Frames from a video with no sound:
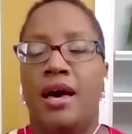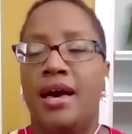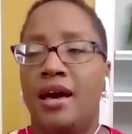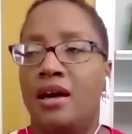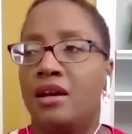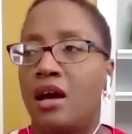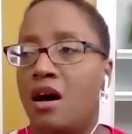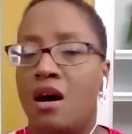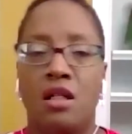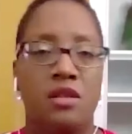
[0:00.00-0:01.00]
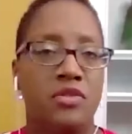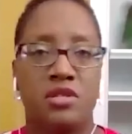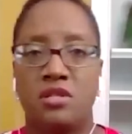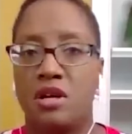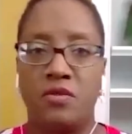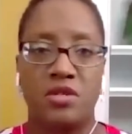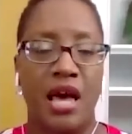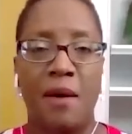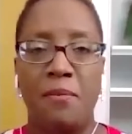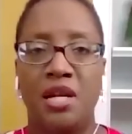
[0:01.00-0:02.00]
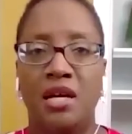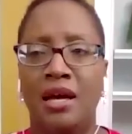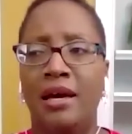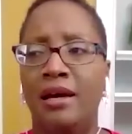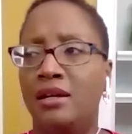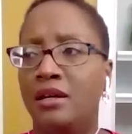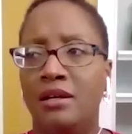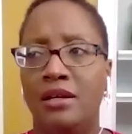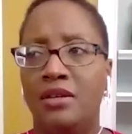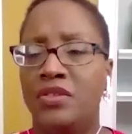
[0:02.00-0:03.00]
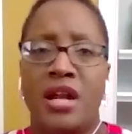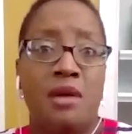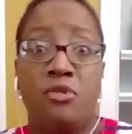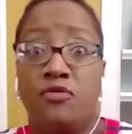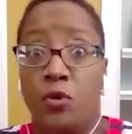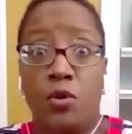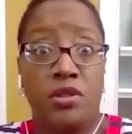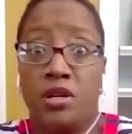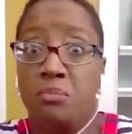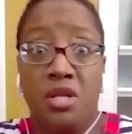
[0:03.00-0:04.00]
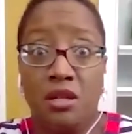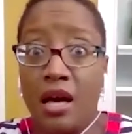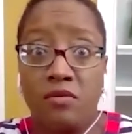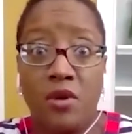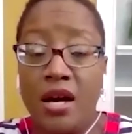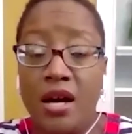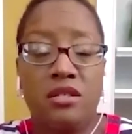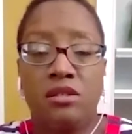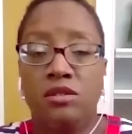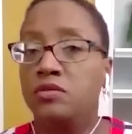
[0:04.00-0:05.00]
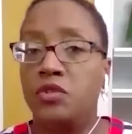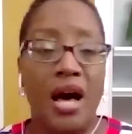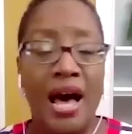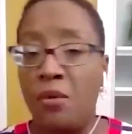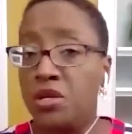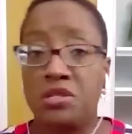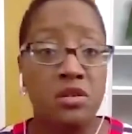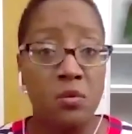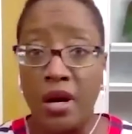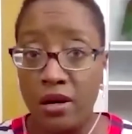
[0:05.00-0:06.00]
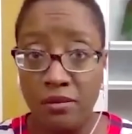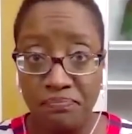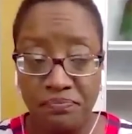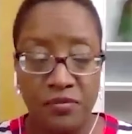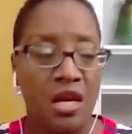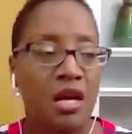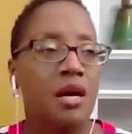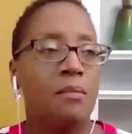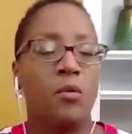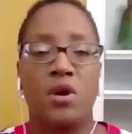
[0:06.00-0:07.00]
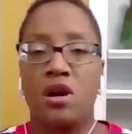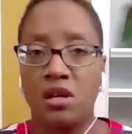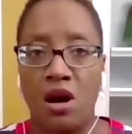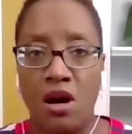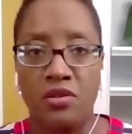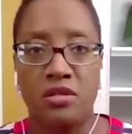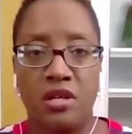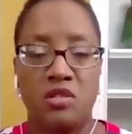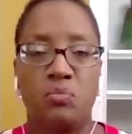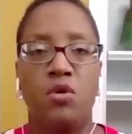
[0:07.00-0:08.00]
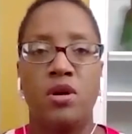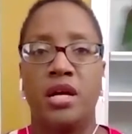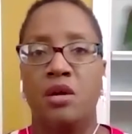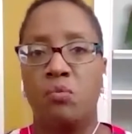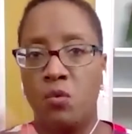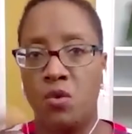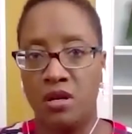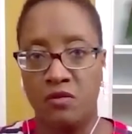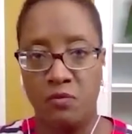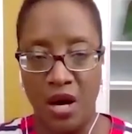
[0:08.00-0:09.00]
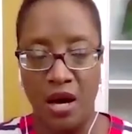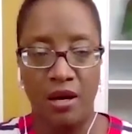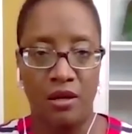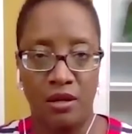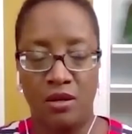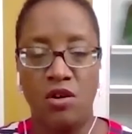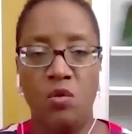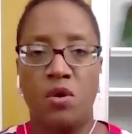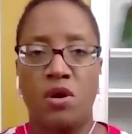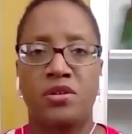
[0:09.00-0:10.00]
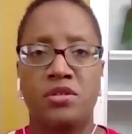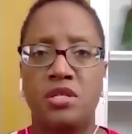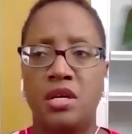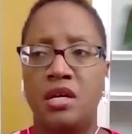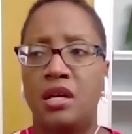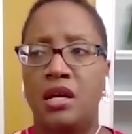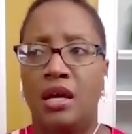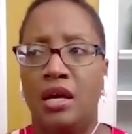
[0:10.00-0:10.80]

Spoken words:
And all of this stuff was happening. And the night before, there had been a lot of riots in Louisville. I wasn't aware. But we're on the call this next morning, and one of my coworkers said,